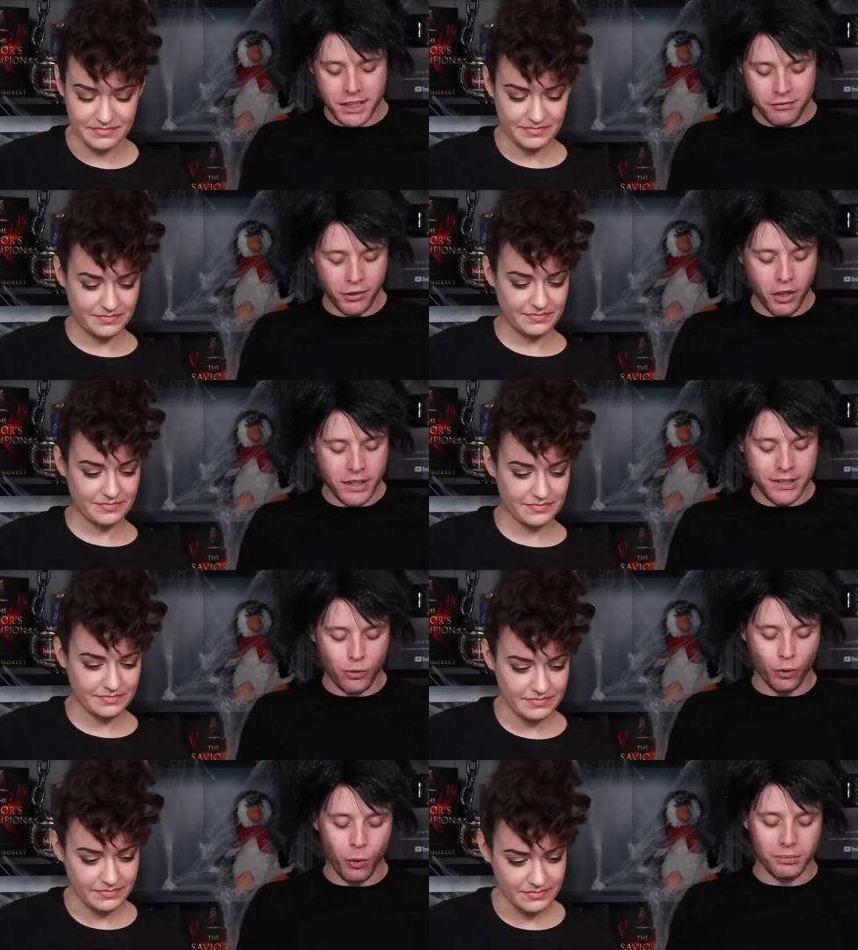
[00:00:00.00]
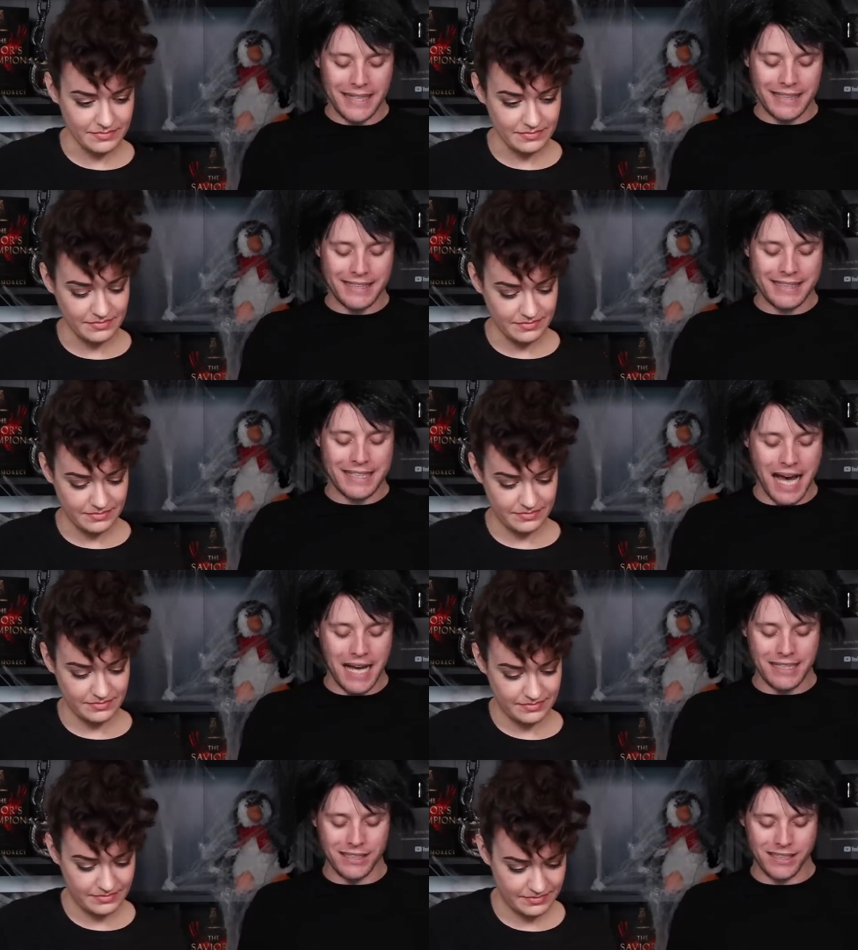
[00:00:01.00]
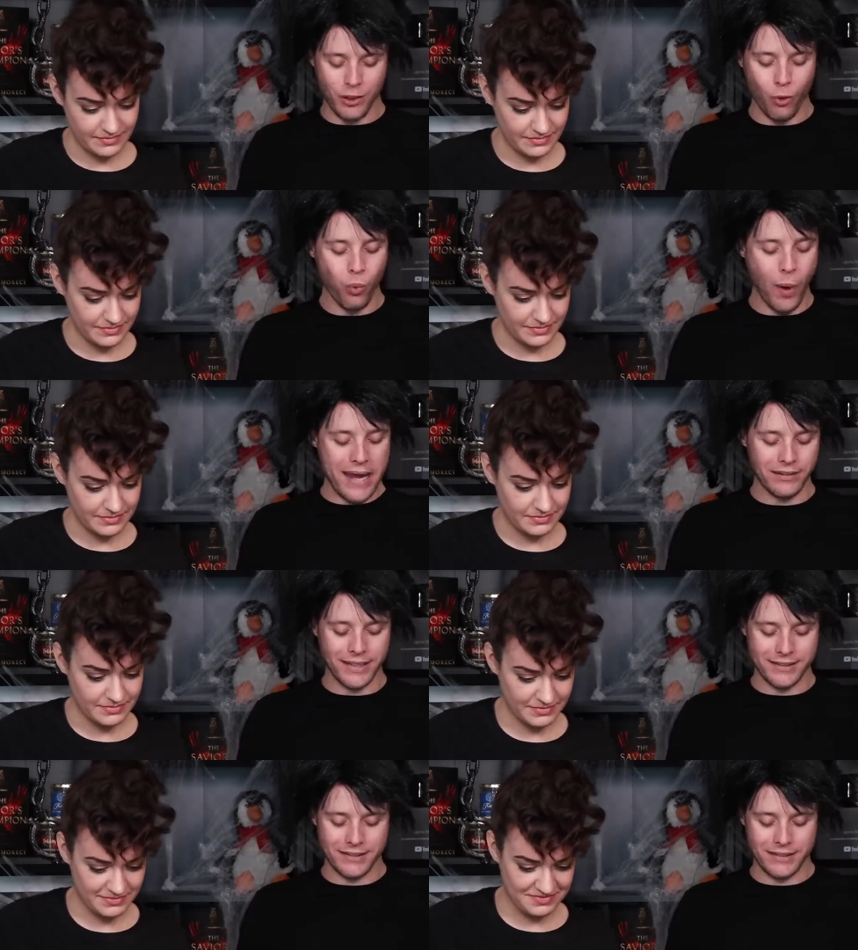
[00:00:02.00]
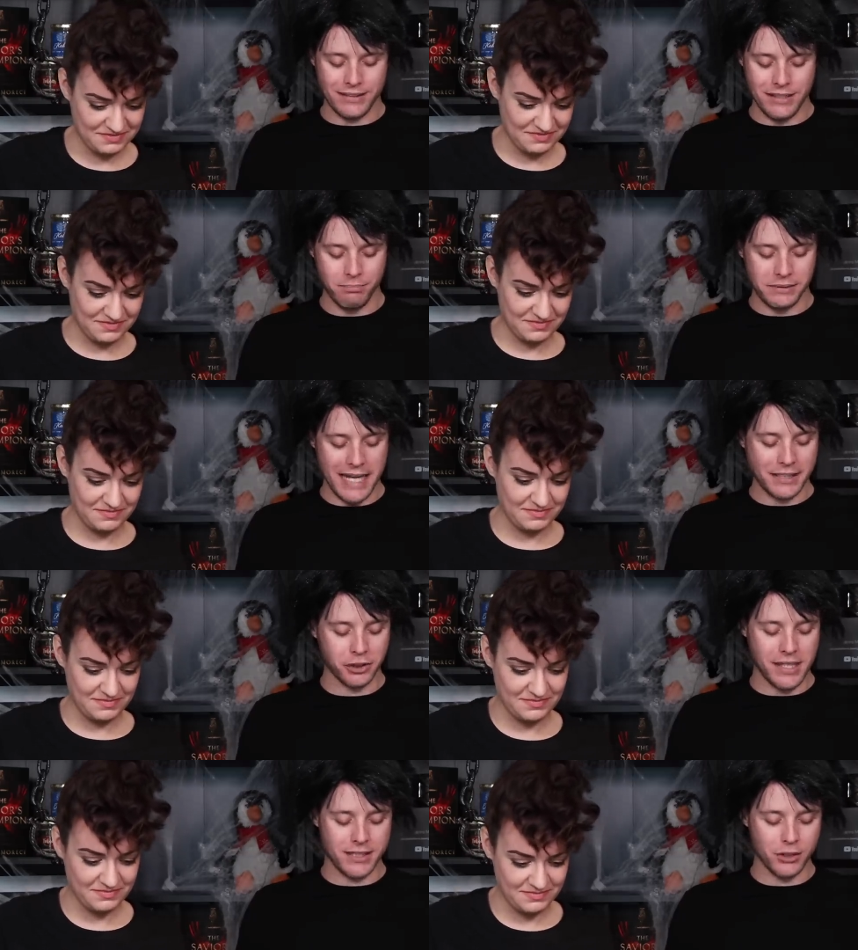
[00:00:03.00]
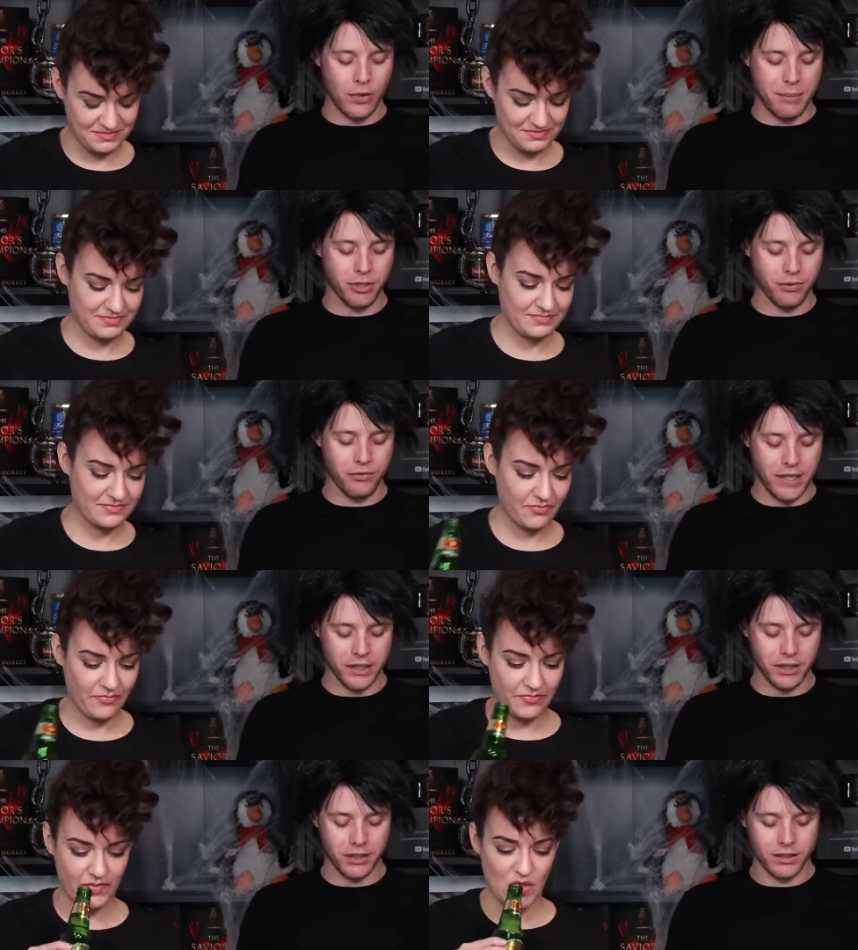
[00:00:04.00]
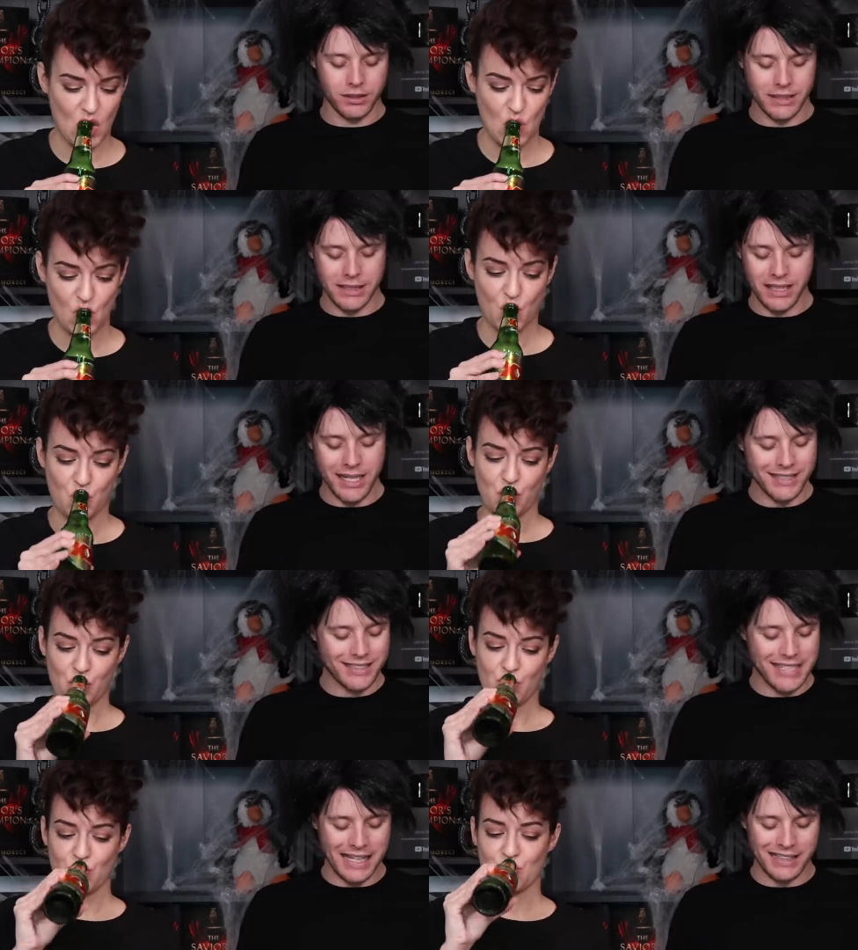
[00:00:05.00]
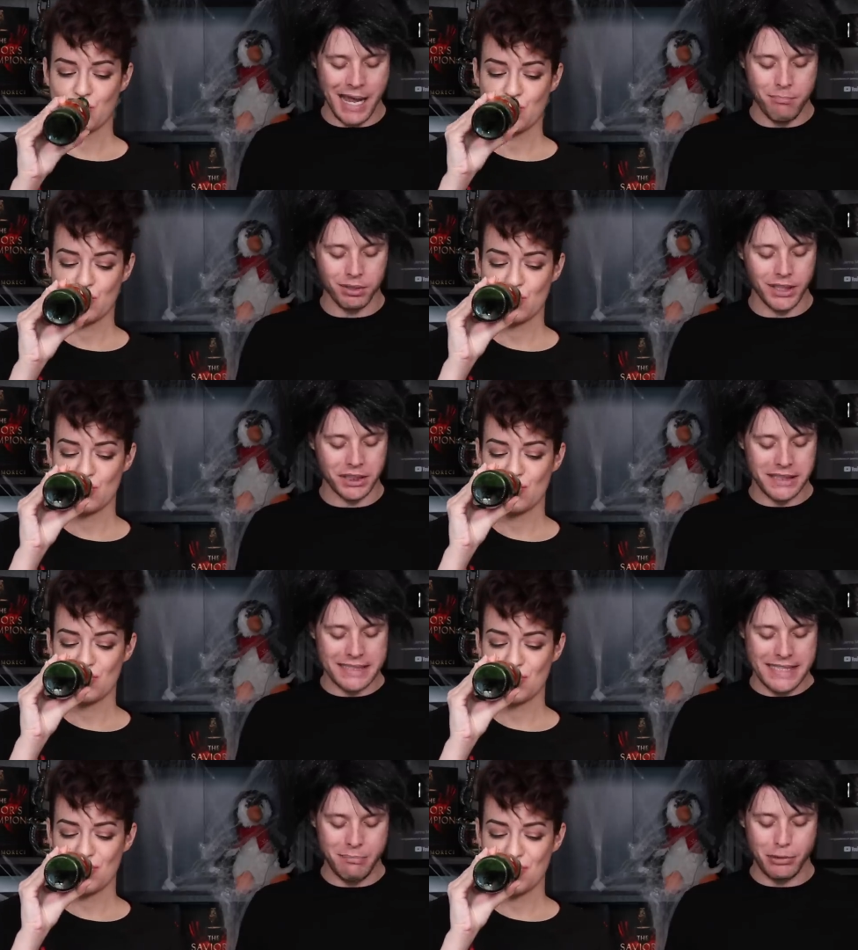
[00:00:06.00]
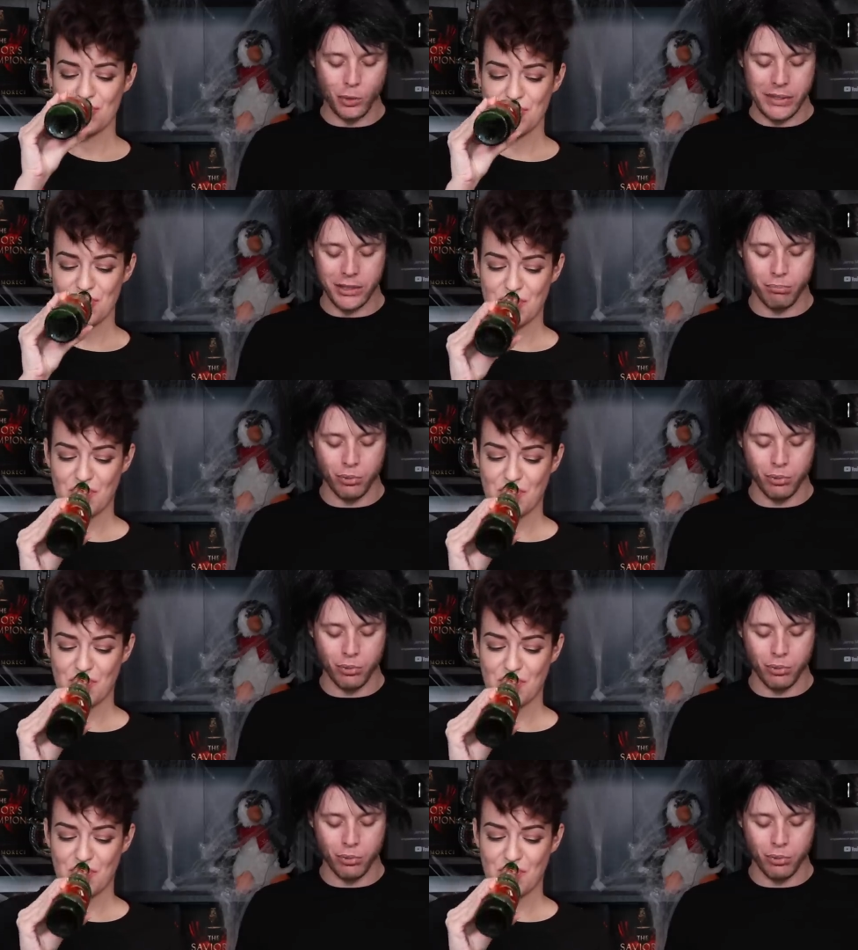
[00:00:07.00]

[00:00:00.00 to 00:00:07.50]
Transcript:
Speaker 1: She floated in the room like a goddess, weightless. A black dress draped her figure, its neckline plunging deep between her